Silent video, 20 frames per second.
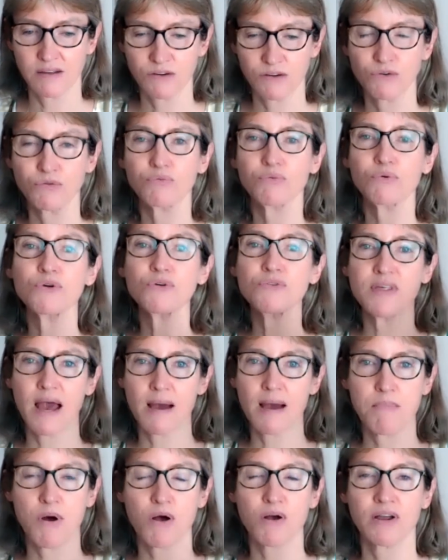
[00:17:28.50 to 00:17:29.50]
grew
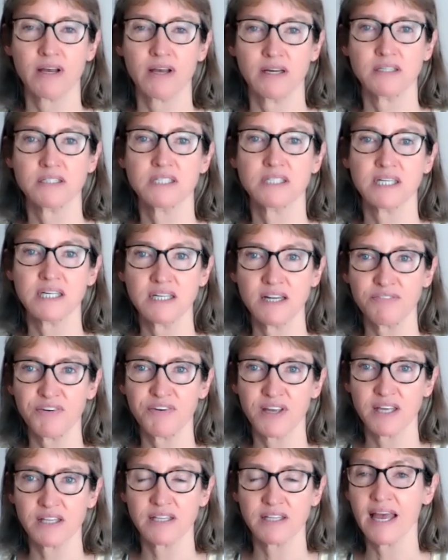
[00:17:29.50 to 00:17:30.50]
that market
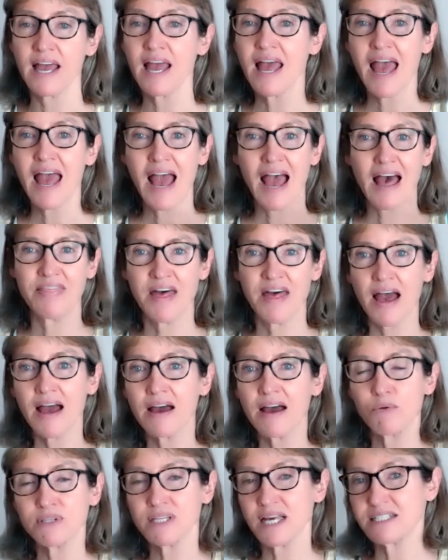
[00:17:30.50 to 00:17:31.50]
significantly. And
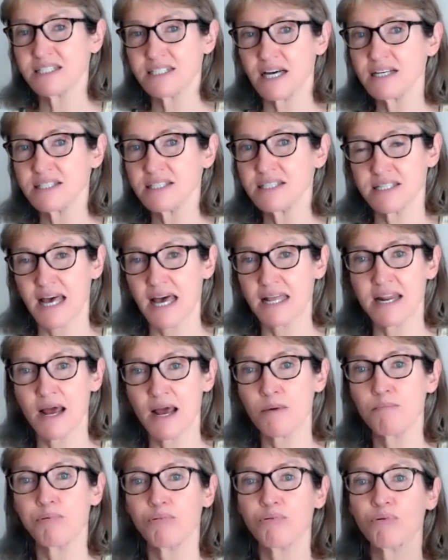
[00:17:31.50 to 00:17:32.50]
what that does is that
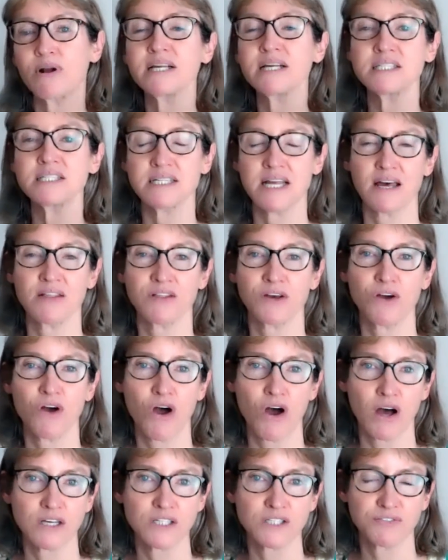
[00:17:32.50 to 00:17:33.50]
now brings down the
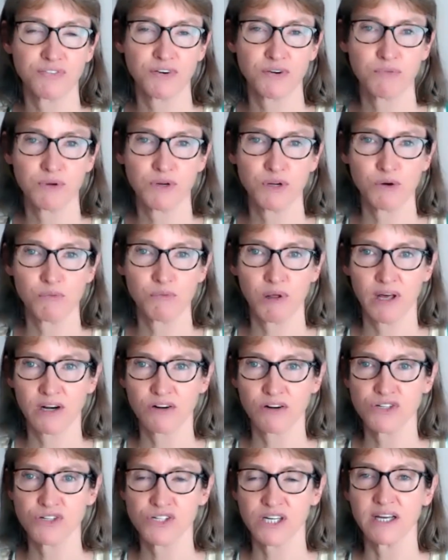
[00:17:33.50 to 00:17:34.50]
cost for renewable
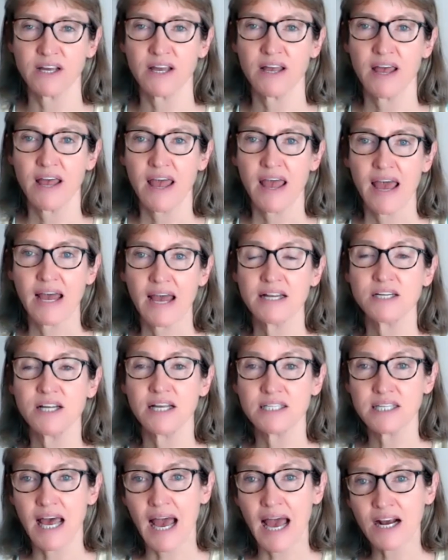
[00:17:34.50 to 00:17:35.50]
energy. And
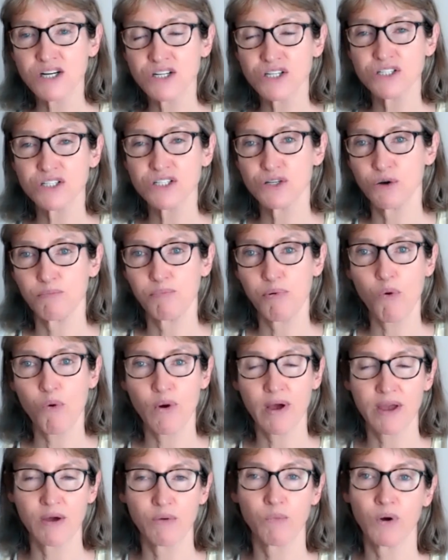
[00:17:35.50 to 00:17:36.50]
it's actually to a
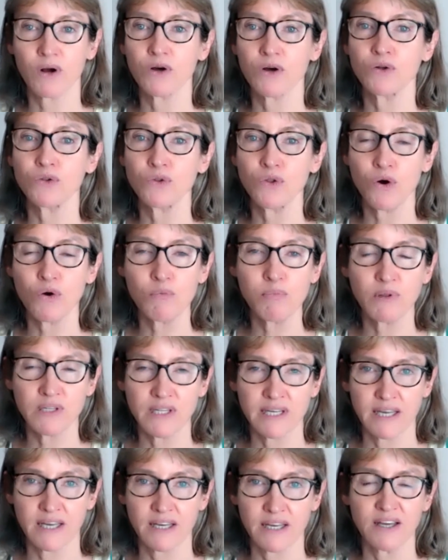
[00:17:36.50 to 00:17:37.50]
point where
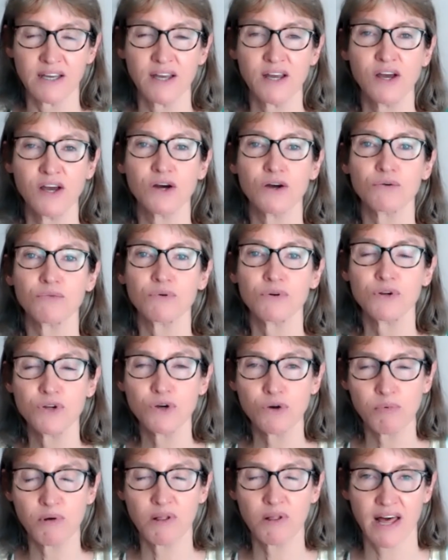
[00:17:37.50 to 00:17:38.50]
globally,
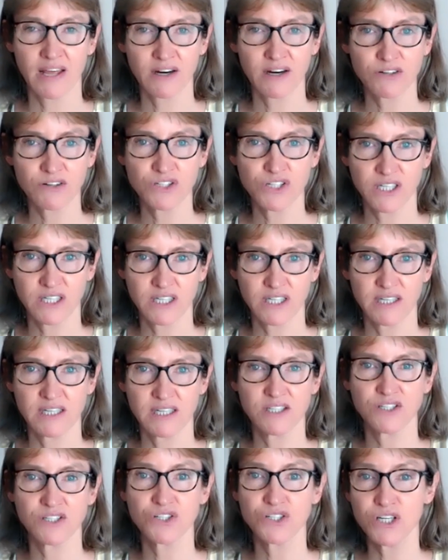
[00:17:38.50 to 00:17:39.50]
renewable energy
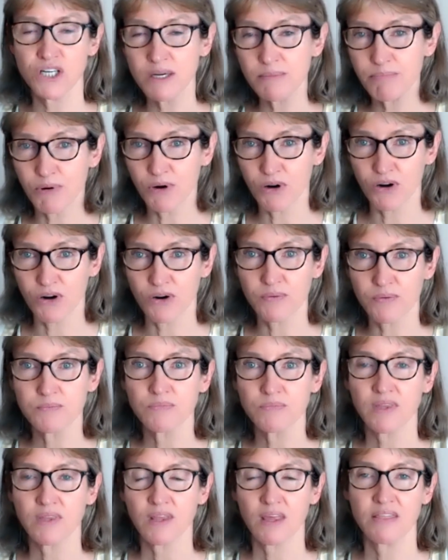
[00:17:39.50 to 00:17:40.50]
is cheaper
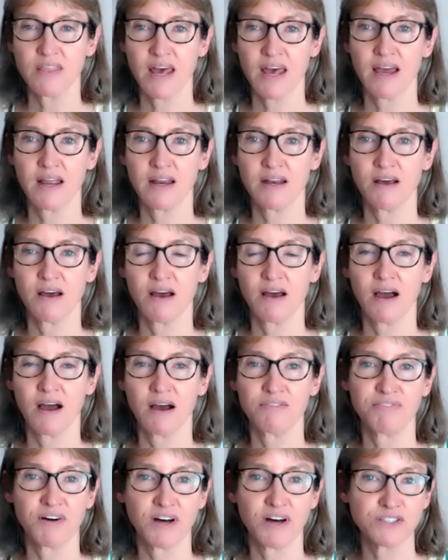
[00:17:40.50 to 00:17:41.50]
than
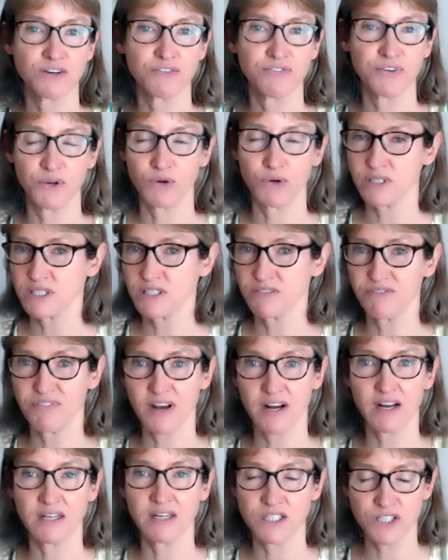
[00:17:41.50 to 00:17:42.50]
fossil fuel.
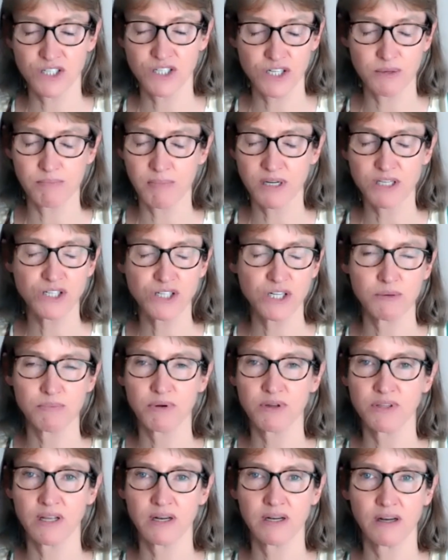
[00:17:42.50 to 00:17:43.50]
It's much
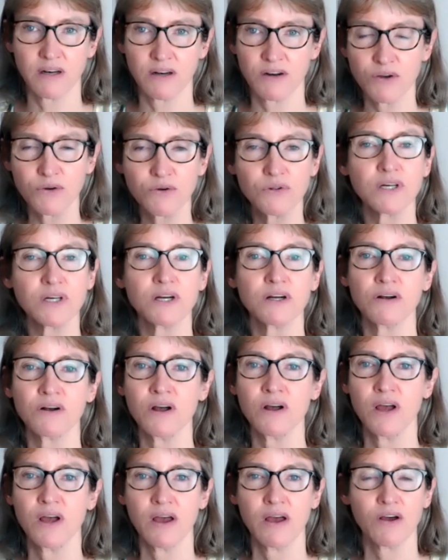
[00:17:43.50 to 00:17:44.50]
cheaper than
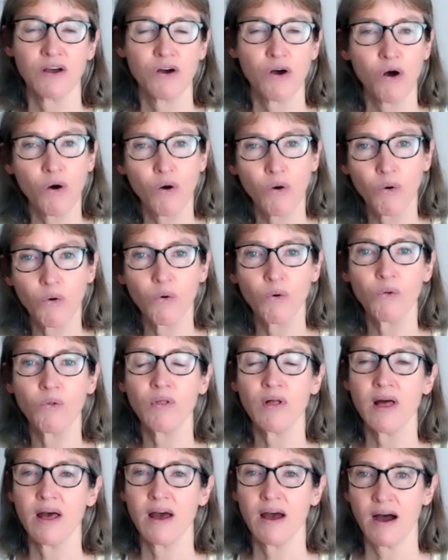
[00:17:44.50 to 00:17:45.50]
nuclear,
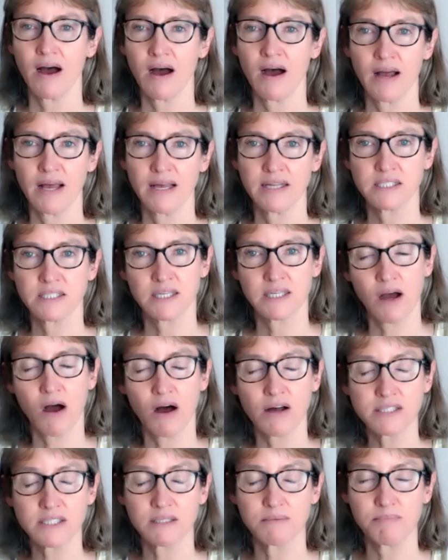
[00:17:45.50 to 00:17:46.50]
coal. It's
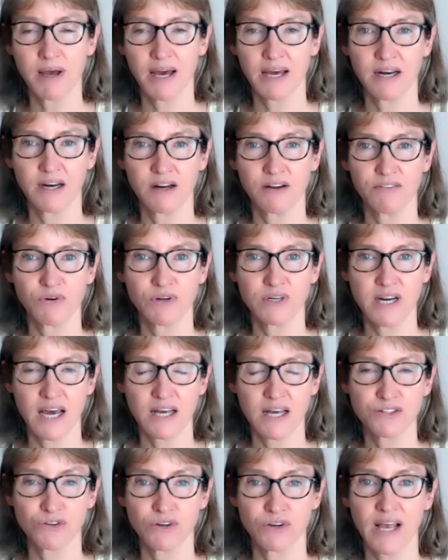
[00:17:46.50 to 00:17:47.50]
cost competitive with
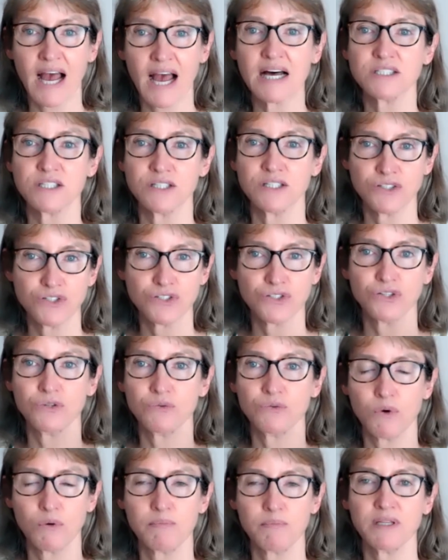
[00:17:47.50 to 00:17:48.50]
natural gas, and
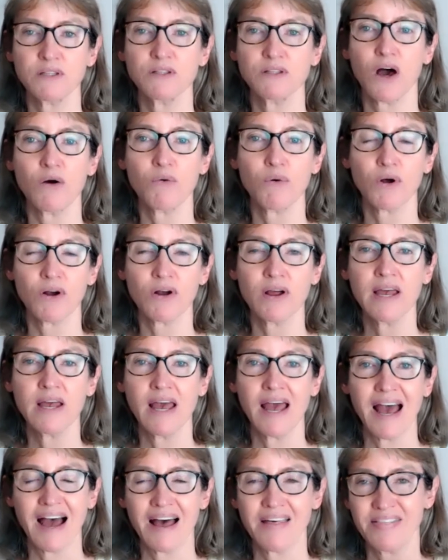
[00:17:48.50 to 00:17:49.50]
soon will be lower.
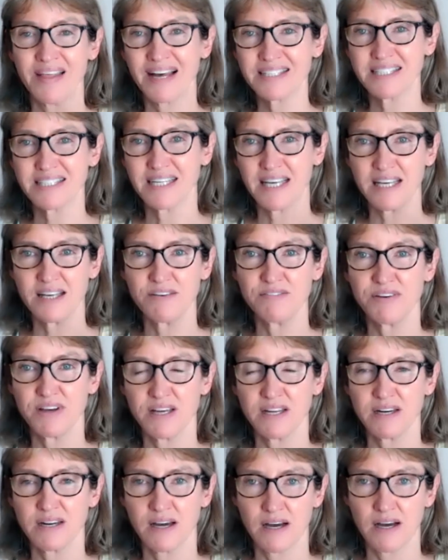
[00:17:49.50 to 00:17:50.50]
And that's
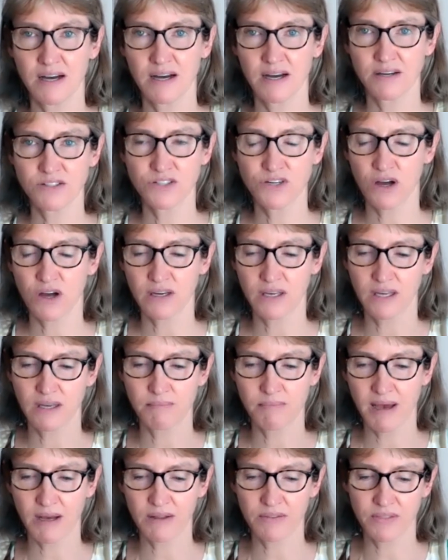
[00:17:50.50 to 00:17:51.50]
even talking
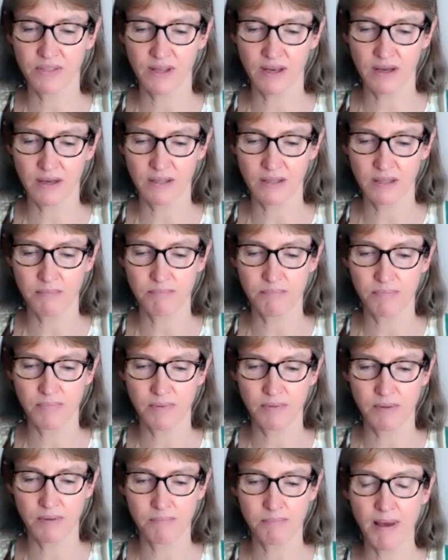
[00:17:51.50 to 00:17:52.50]
about the
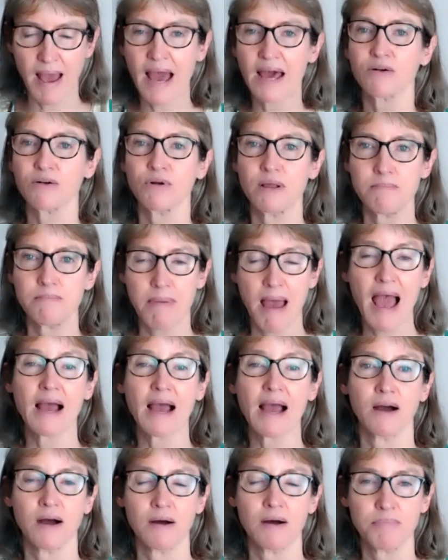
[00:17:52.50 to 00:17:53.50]
battery
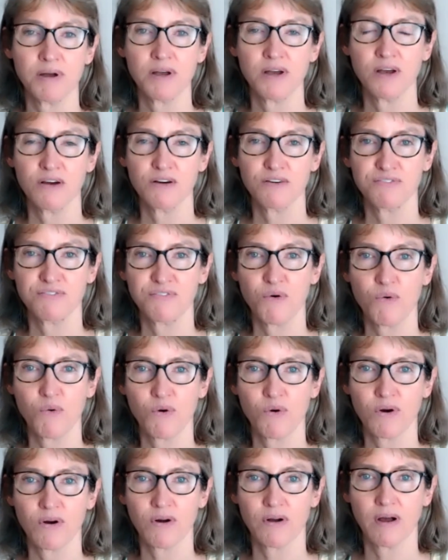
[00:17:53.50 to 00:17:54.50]
backup
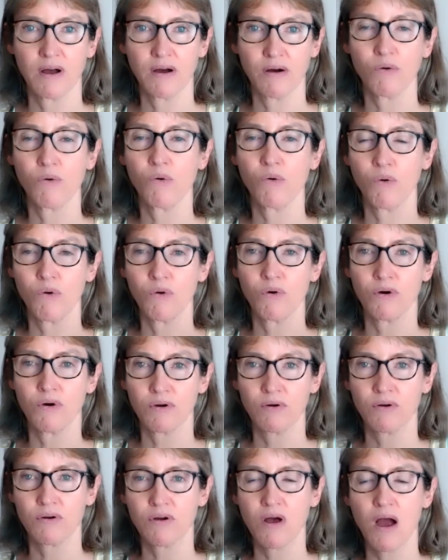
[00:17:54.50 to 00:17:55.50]
for
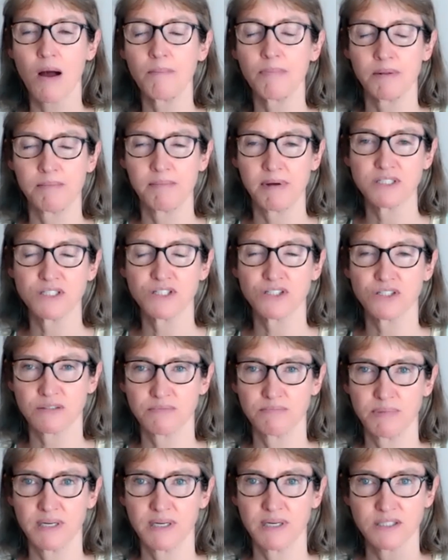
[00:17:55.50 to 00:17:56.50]
or complements,
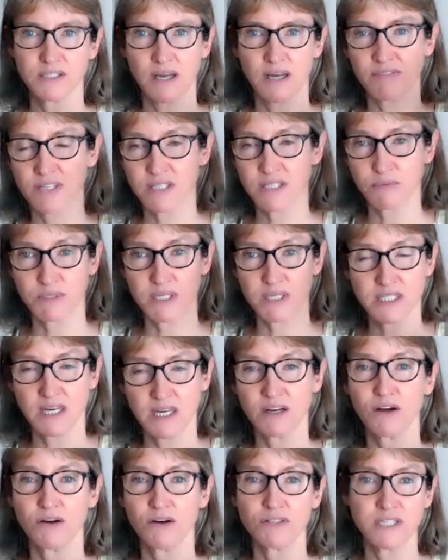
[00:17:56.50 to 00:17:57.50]
because obviously when the
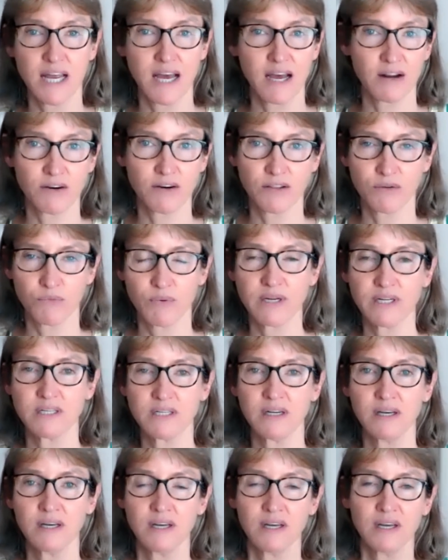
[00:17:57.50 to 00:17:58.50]
sun goes down or the
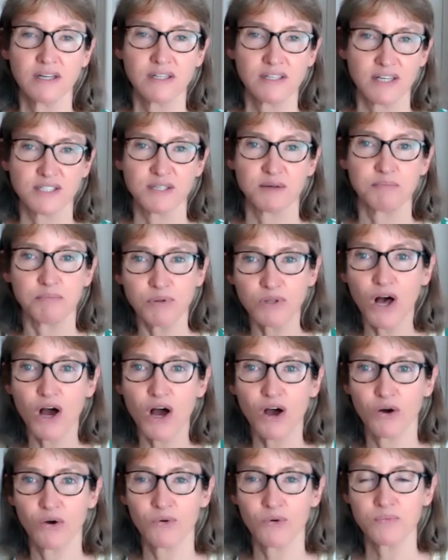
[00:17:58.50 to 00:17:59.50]
wind doesn't
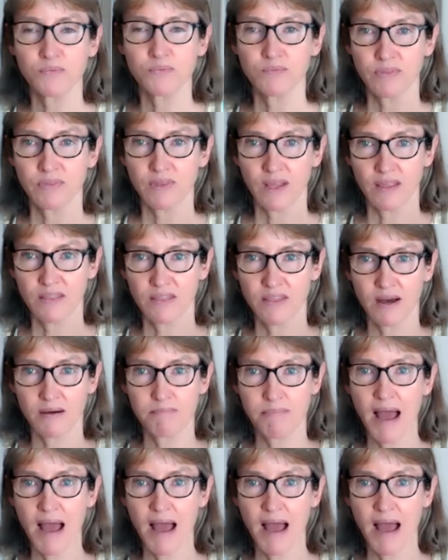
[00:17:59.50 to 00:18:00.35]
blow, the